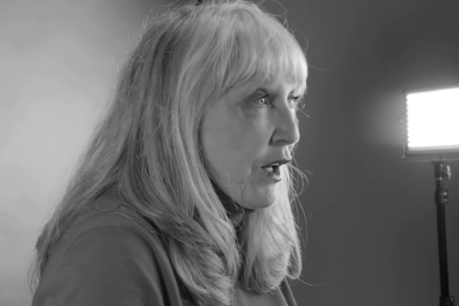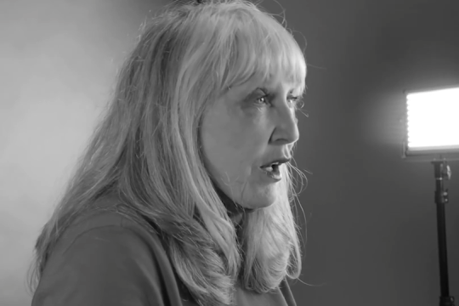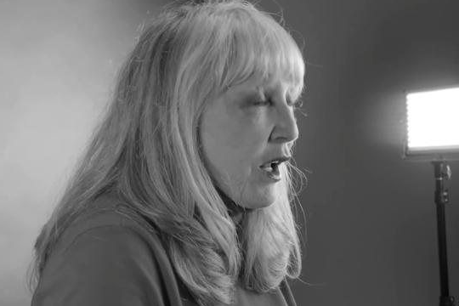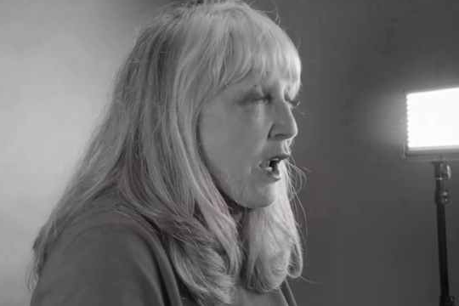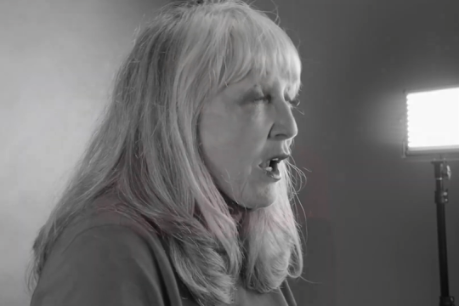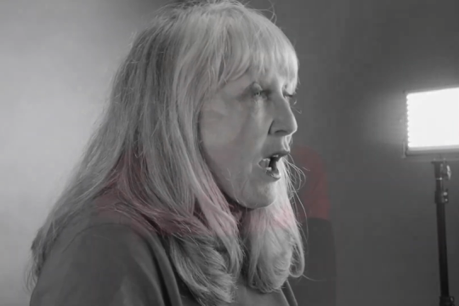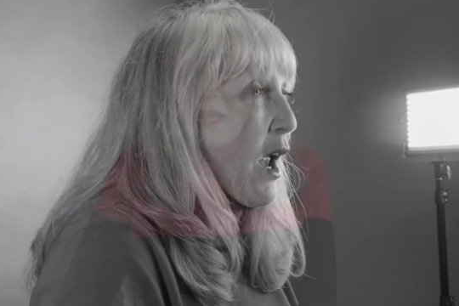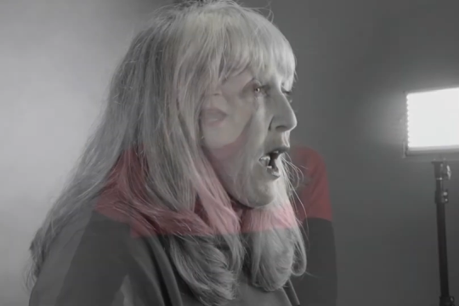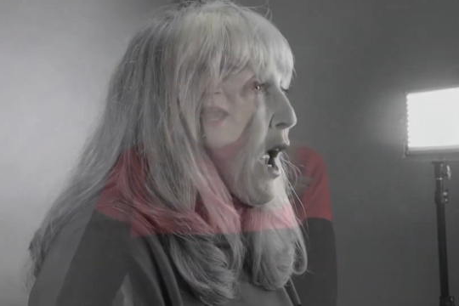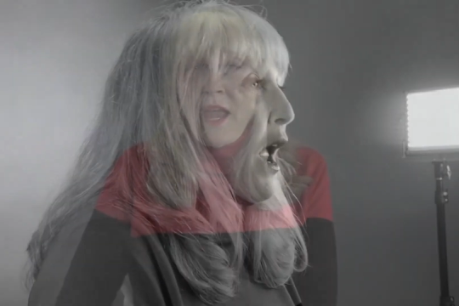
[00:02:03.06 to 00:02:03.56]
in.
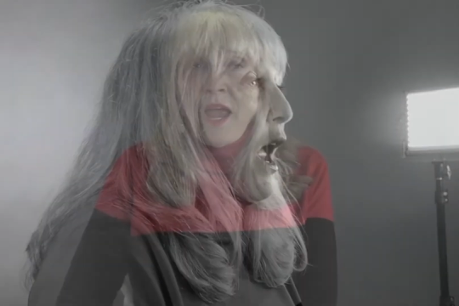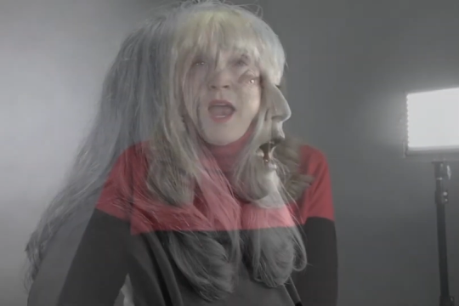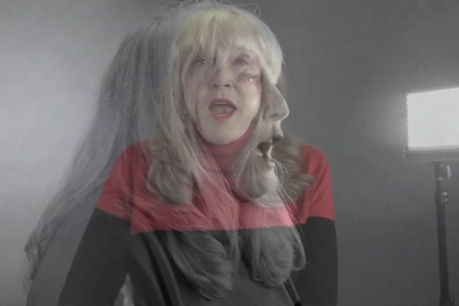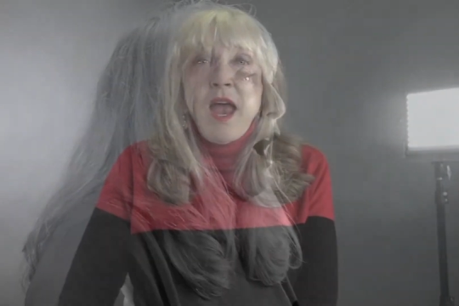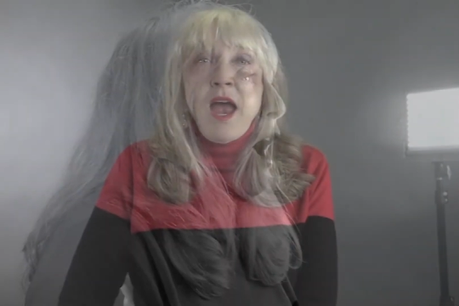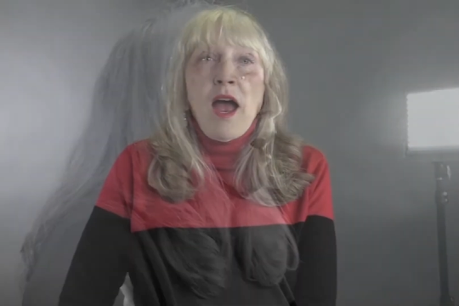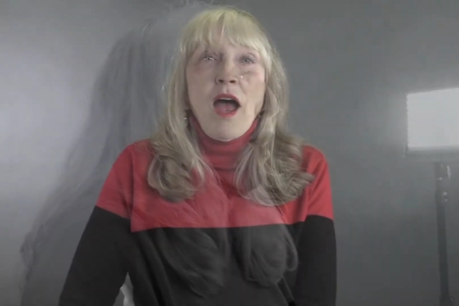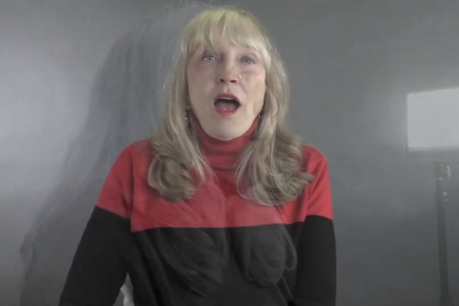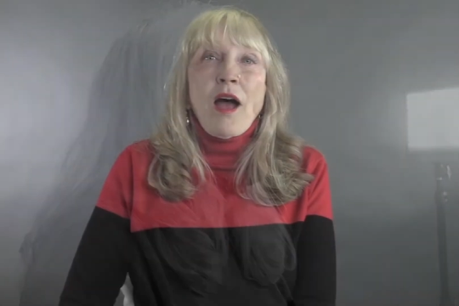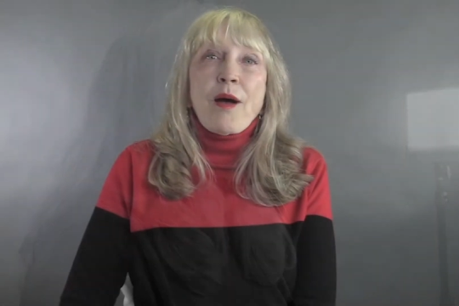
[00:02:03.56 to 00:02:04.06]

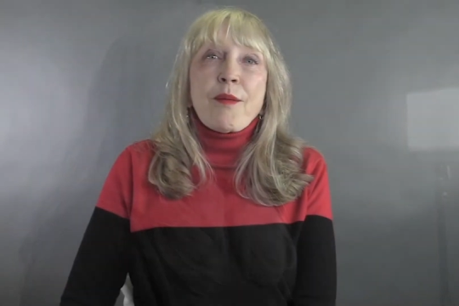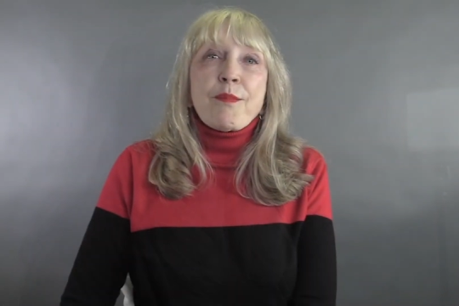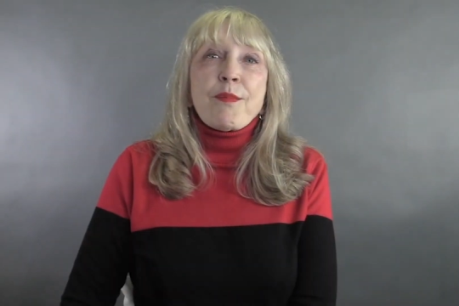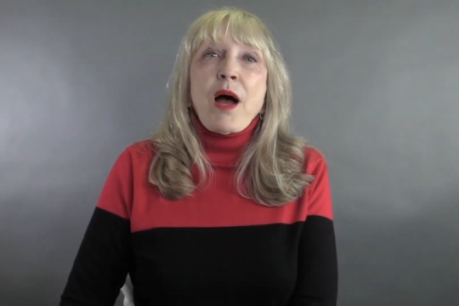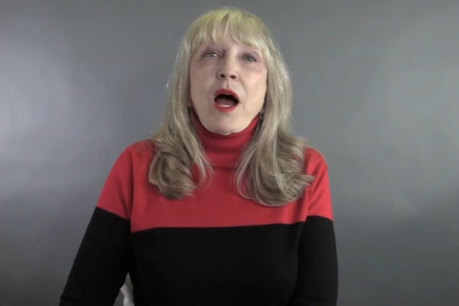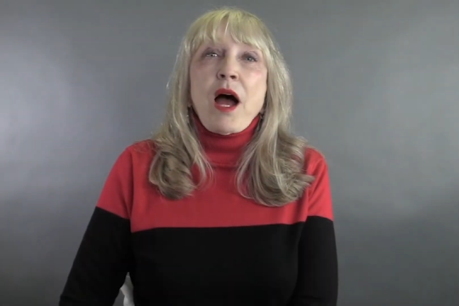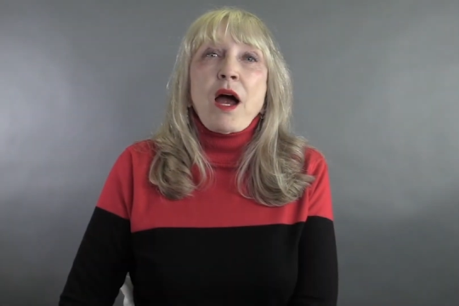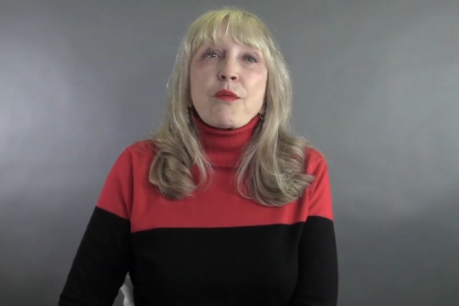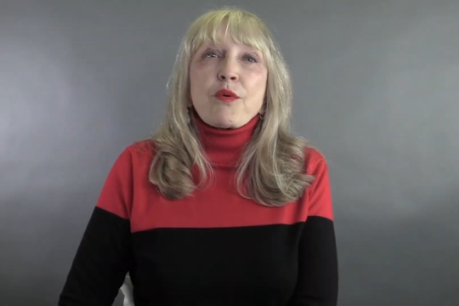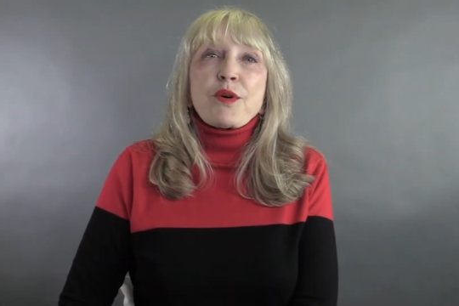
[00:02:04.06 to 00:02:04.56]

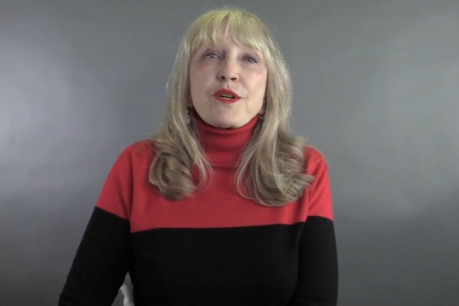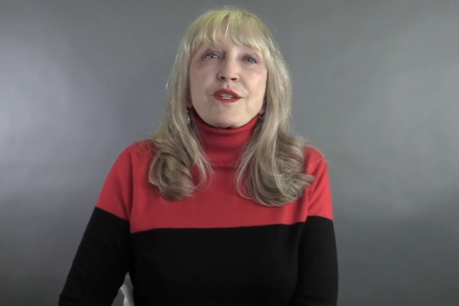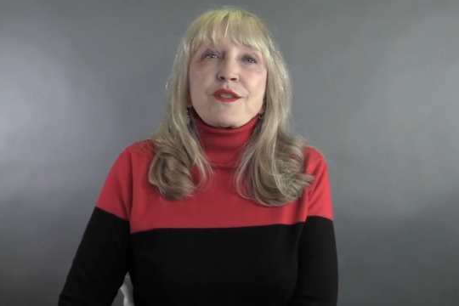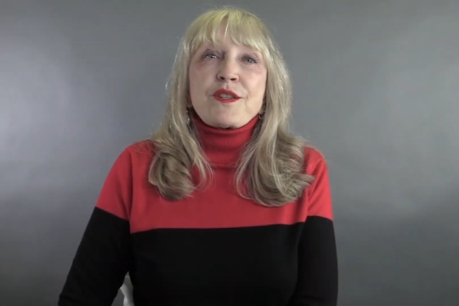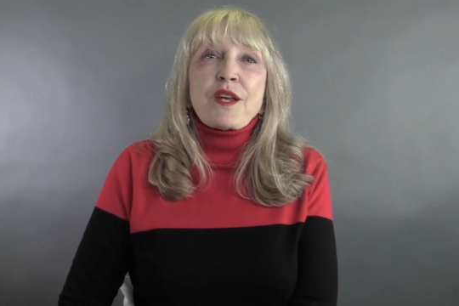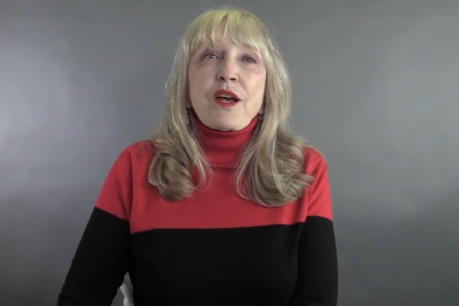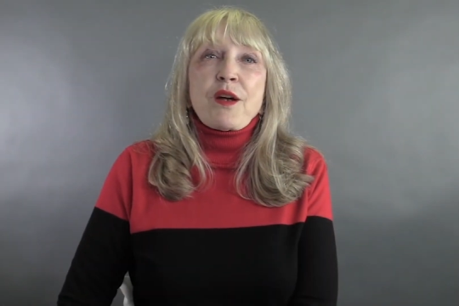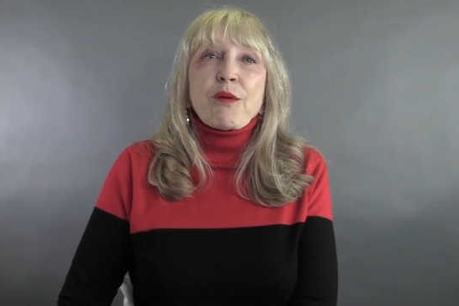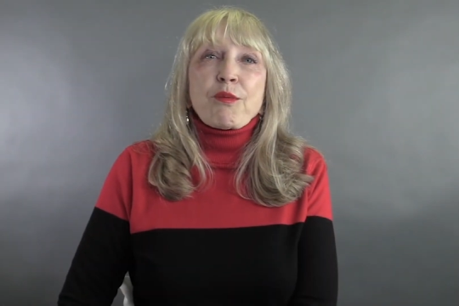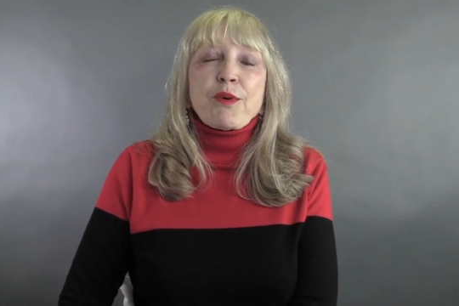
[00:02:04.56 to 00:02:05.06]
I was
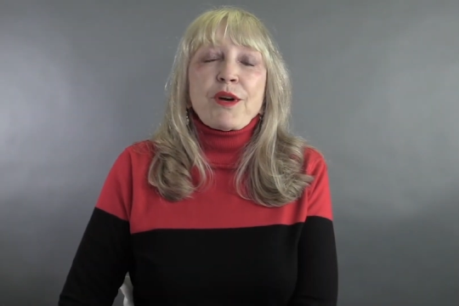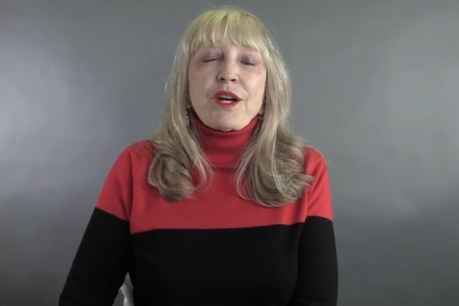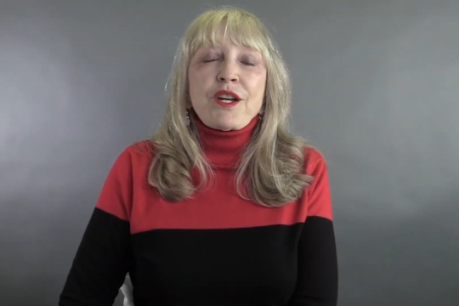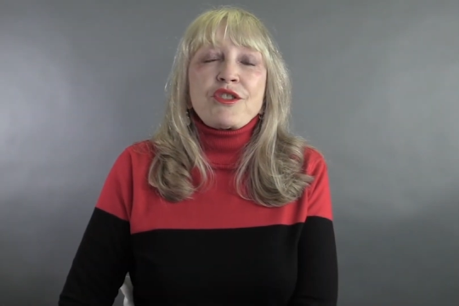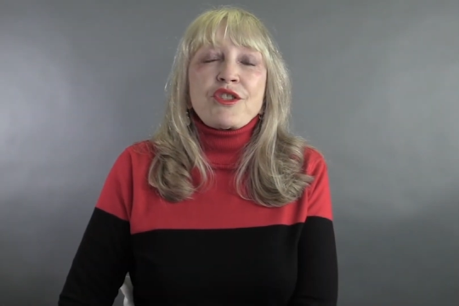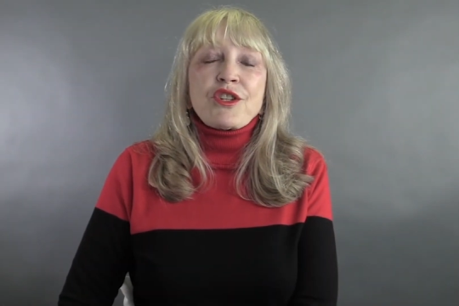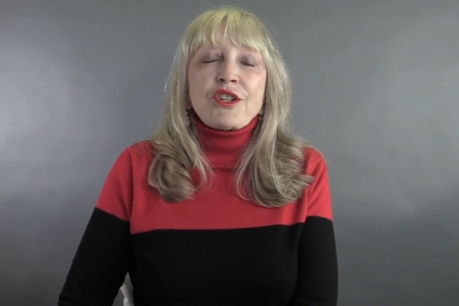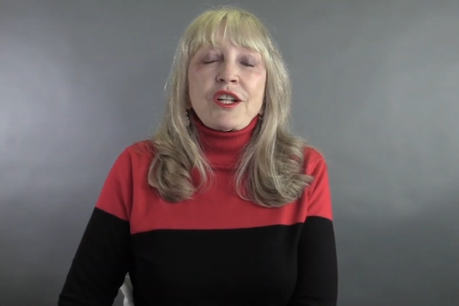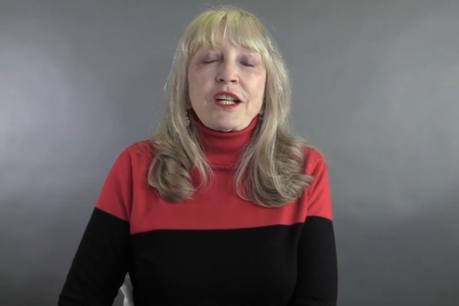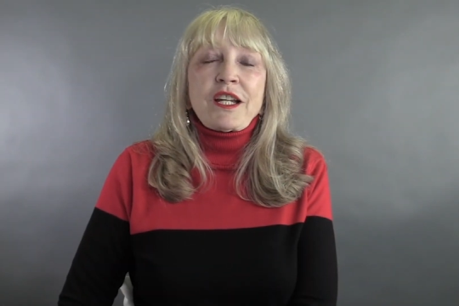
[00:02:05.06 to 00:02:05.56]

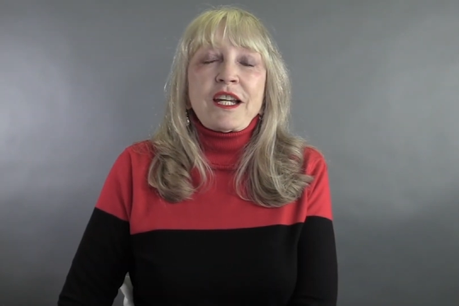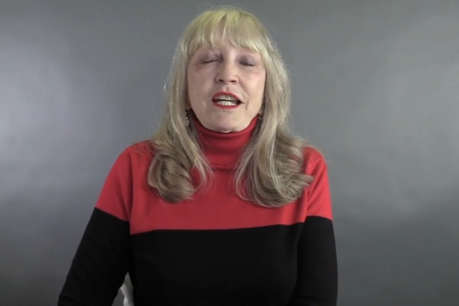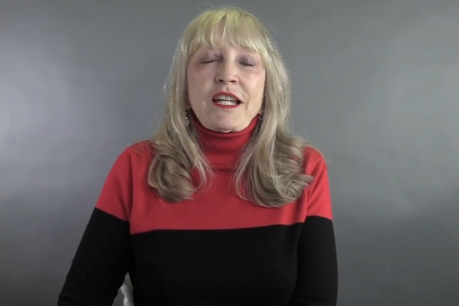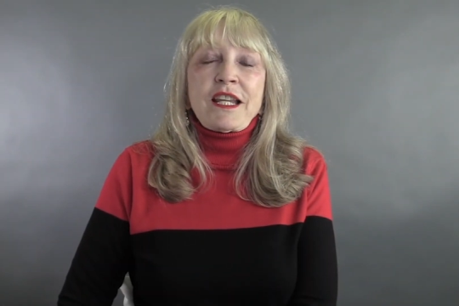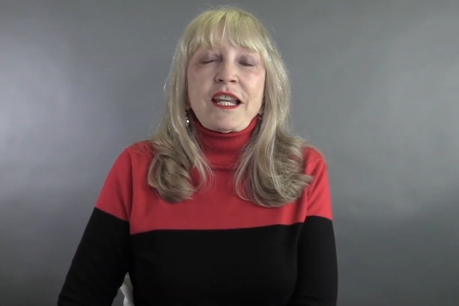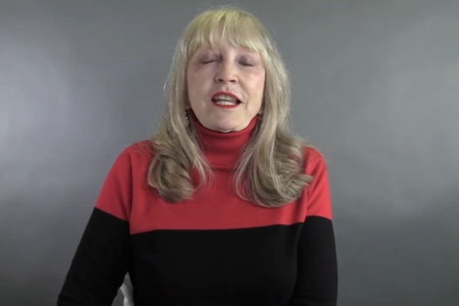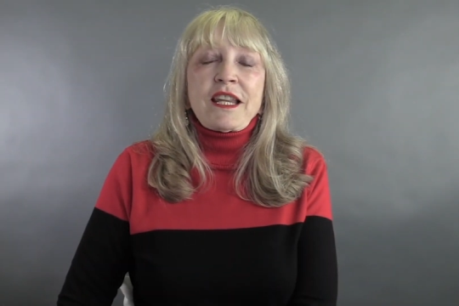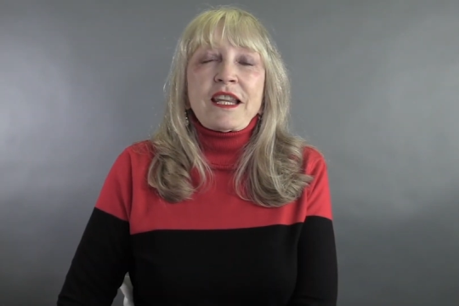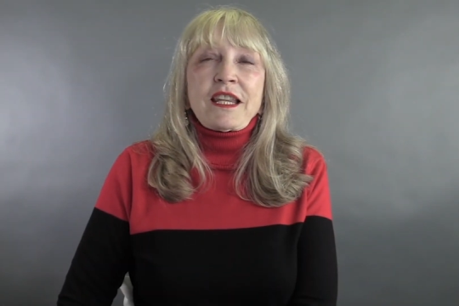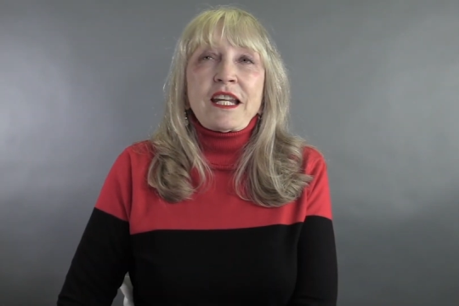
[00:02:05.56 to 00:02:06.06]

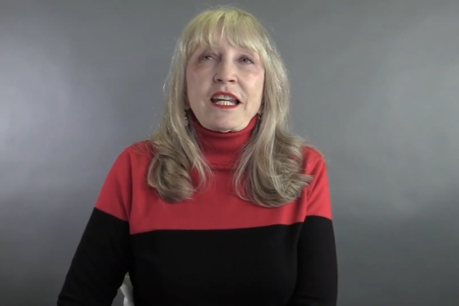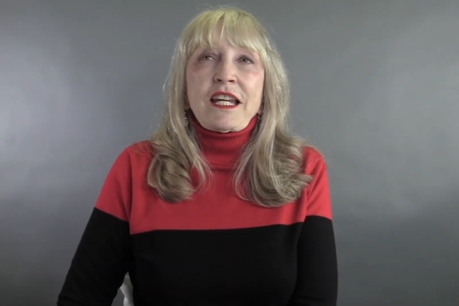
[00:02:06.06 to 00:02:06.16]
originally